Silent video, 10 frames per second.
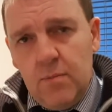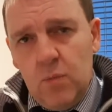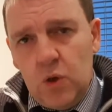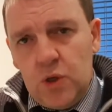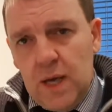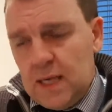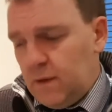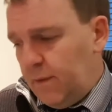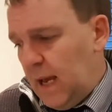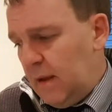much
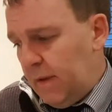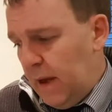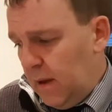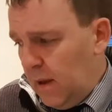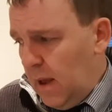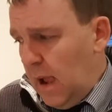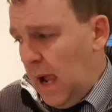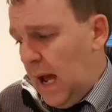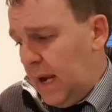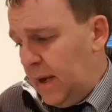nicer flavour,
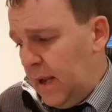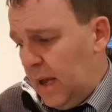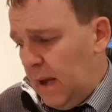and